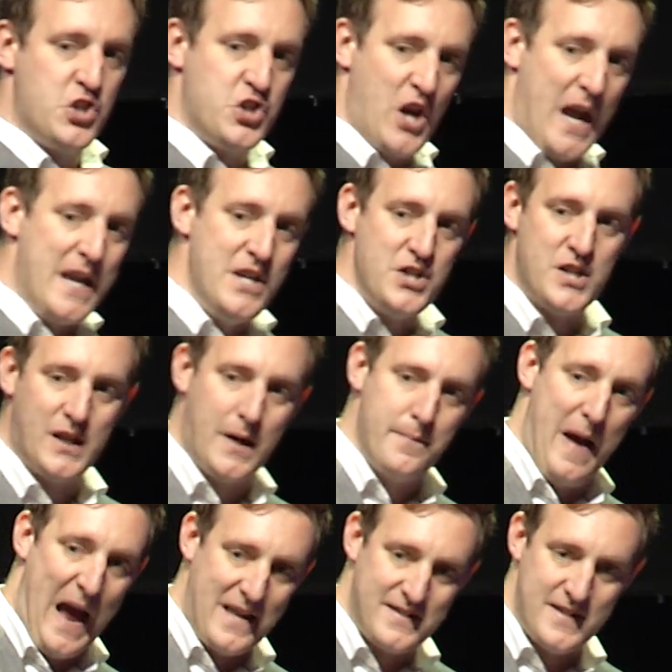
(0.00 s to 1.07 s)
change the
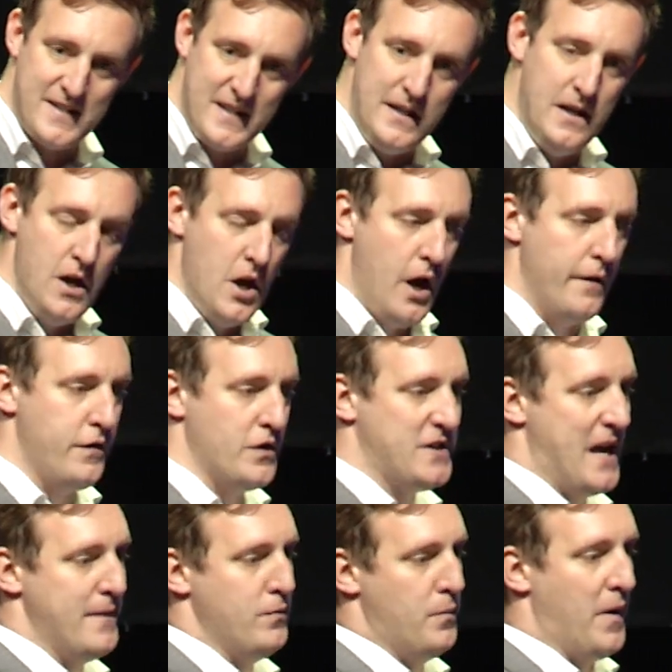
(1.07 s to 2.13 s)
capacity of your
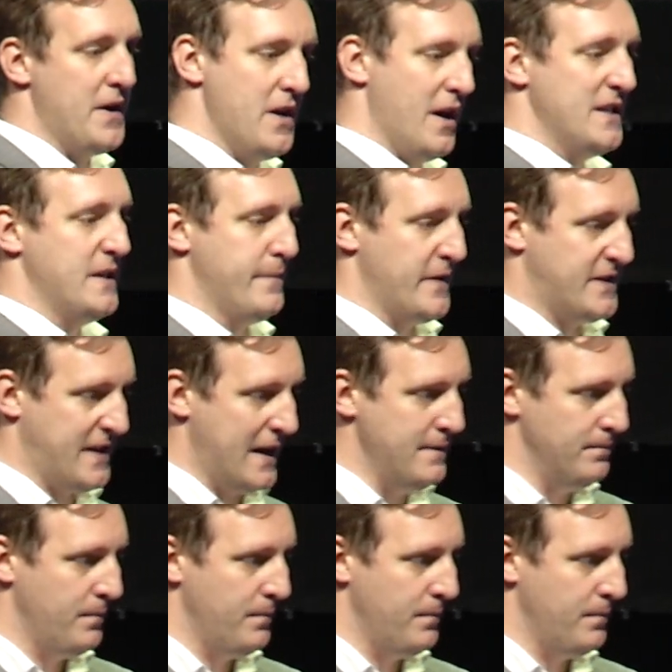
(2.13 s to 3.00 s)
table by 90%.